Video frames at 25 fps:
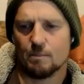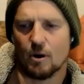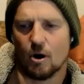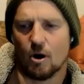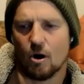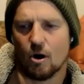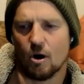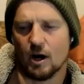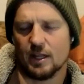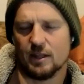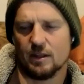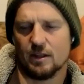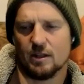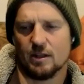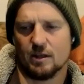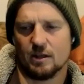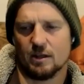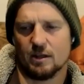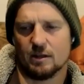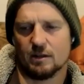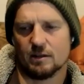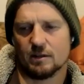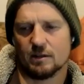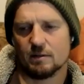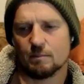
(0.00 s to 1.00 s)
behind
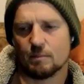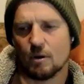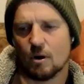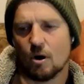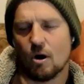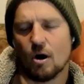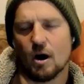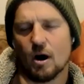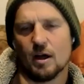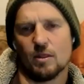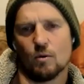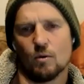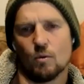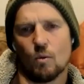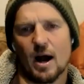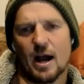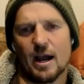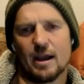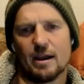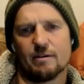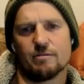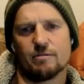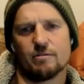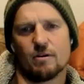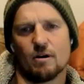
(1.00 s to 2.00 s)
the
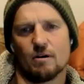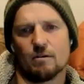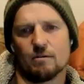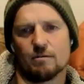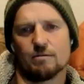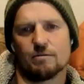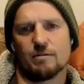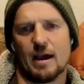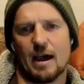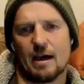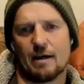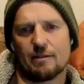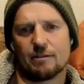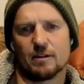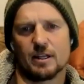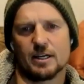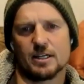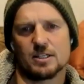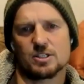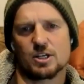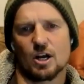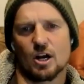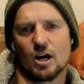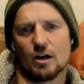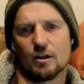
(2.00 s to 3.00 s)
wave of
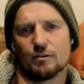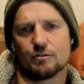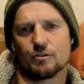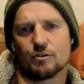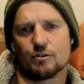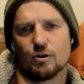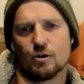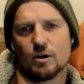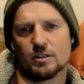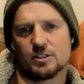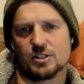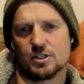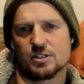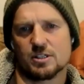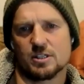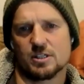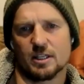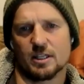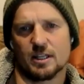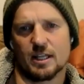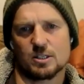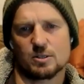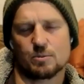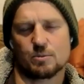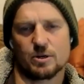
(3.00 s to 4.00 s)
athletes going through. I just
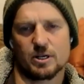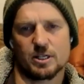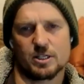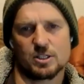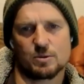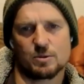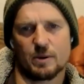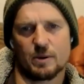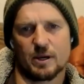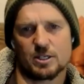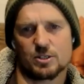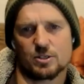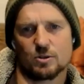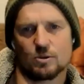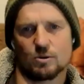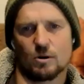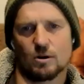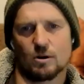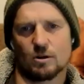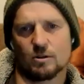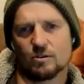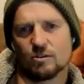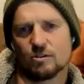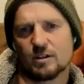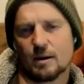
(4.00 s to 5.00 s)
think that's pretty
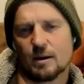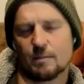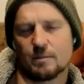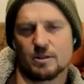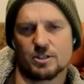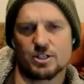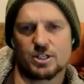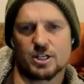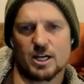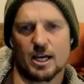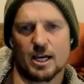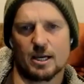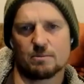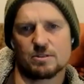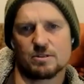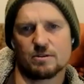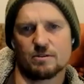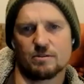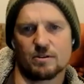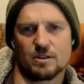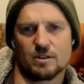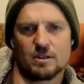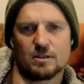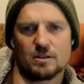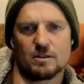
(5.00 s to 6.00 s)
special on some of the shapes
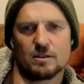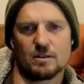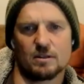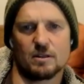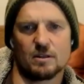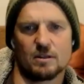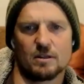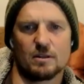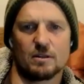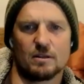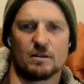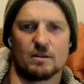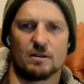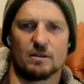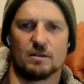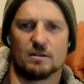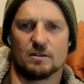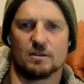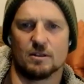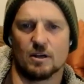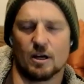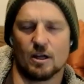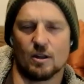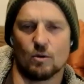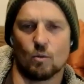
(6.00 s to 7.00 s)
of the,
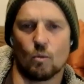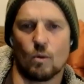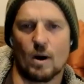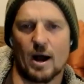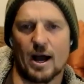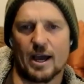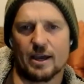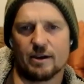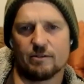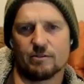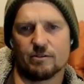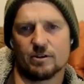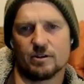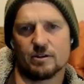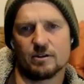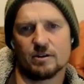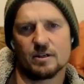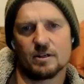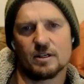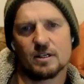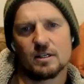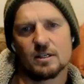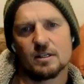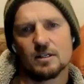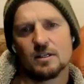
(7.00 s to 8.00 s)
the wave and
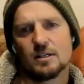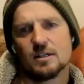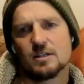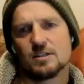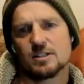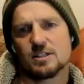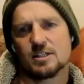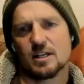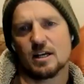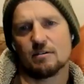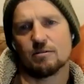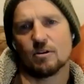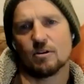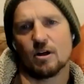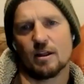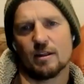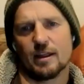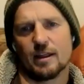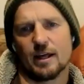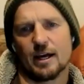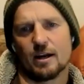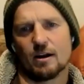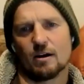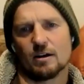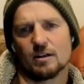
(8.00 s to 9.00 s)
stuff
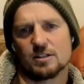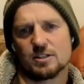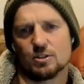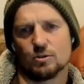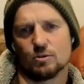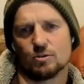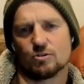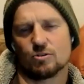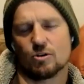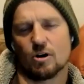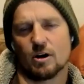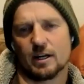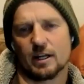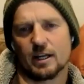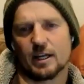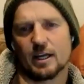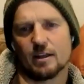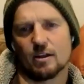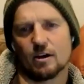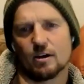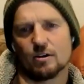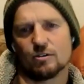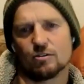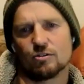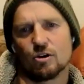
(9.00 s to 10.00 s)
like that. I still try to
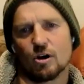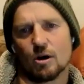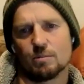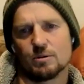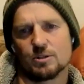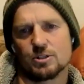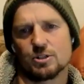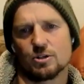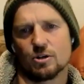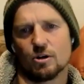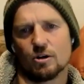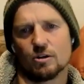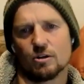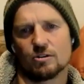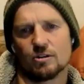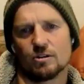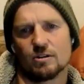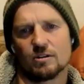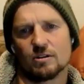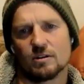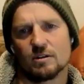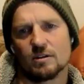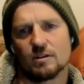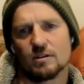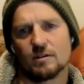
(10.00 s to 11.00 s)
get those type of
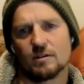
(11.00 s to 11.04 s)
shots.